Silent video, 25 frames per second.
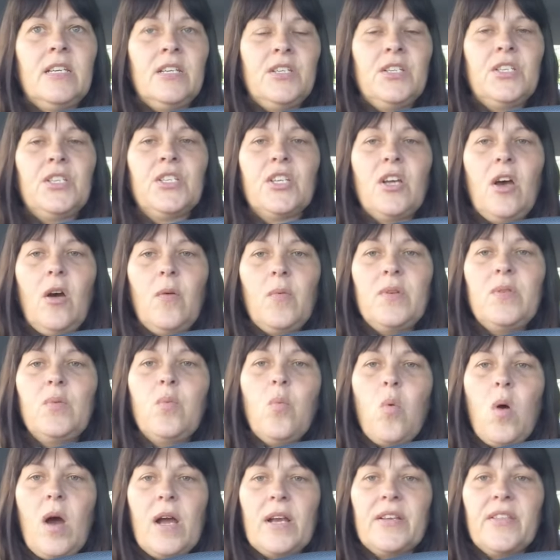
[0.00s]
Start with
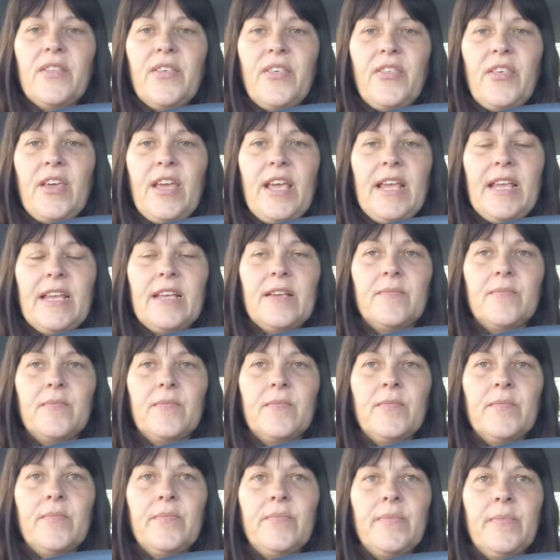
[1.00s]
one thing
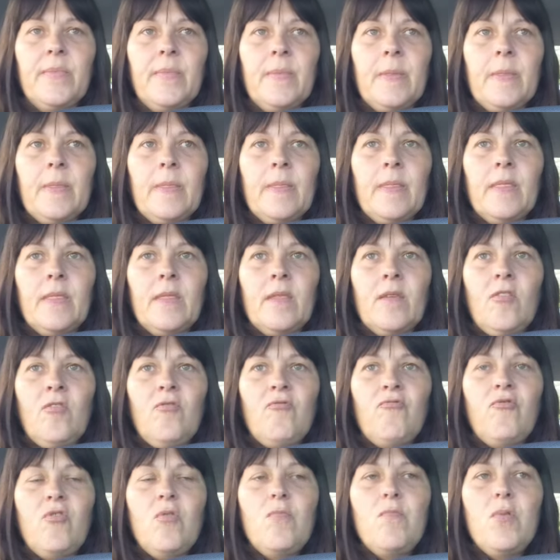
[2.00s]

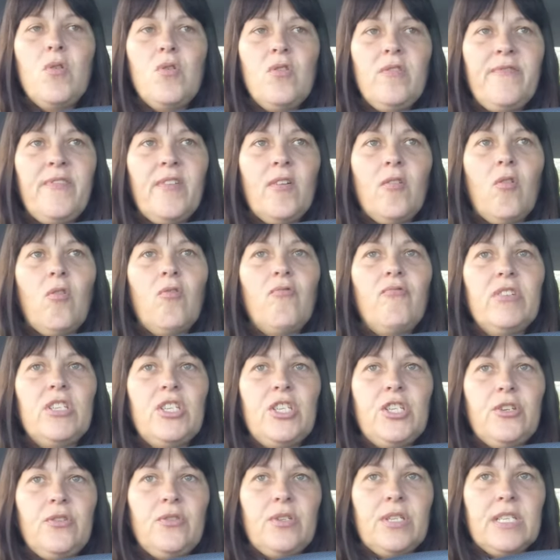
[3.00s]
remove it or
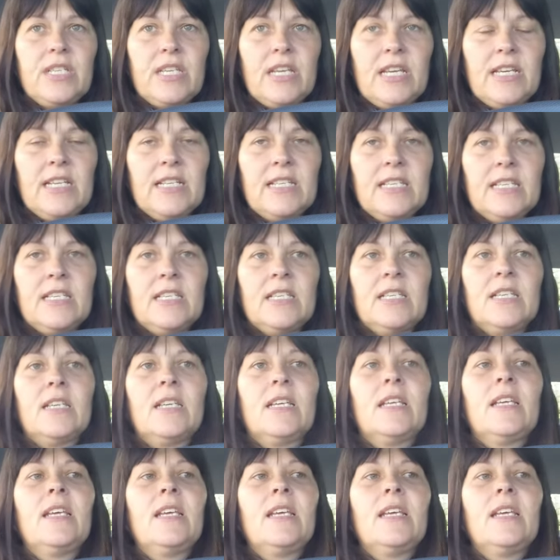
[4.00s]
reduce it,